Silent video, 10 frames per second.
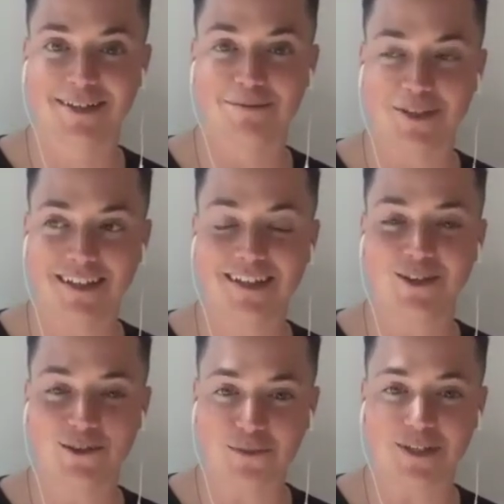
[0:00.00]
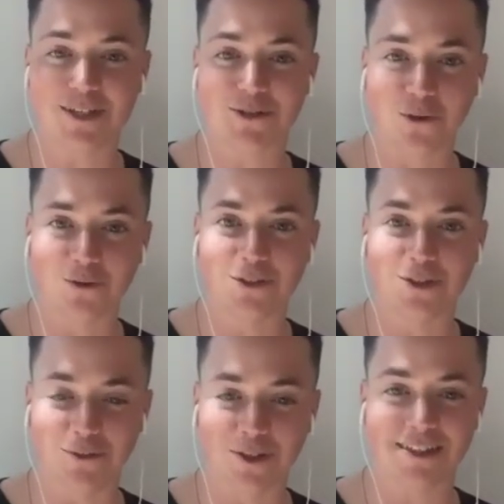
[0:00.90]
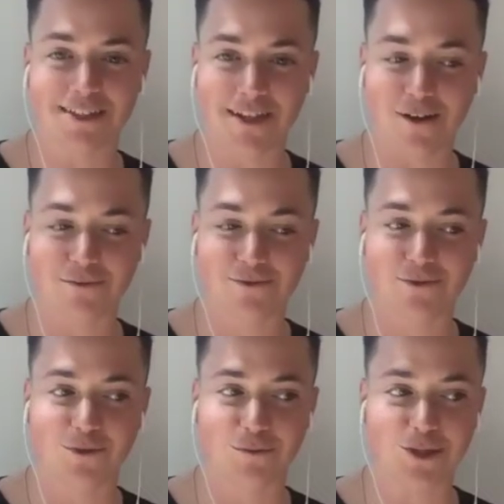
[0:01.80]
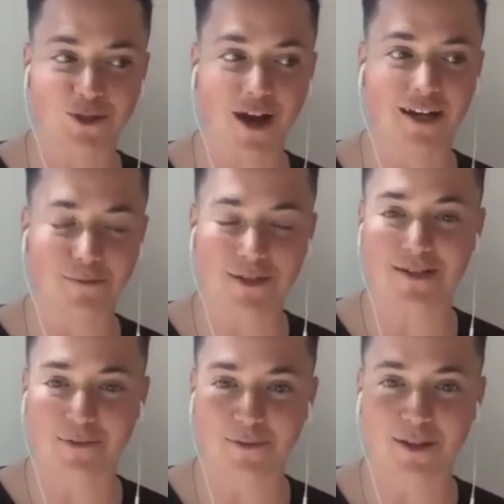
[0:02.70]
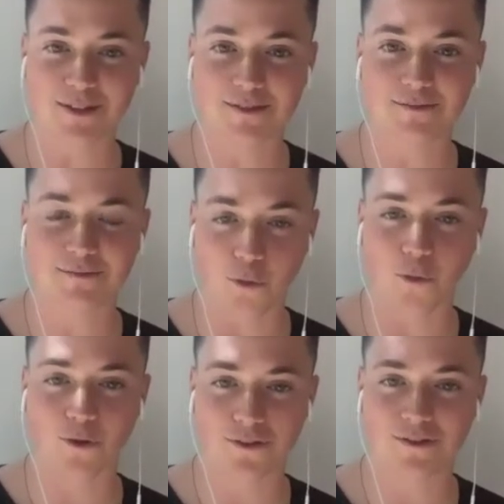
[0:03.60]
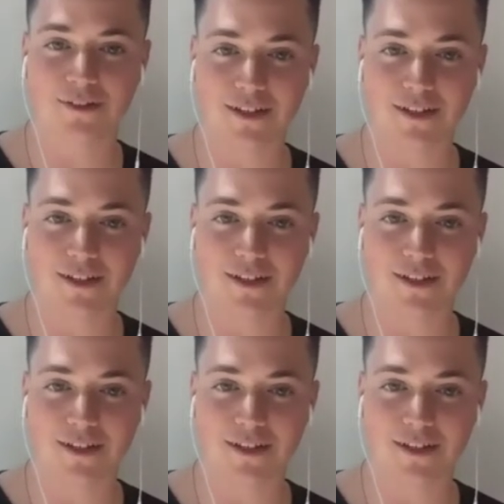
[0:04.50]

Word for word: Being human is only really tough when we try to be something more than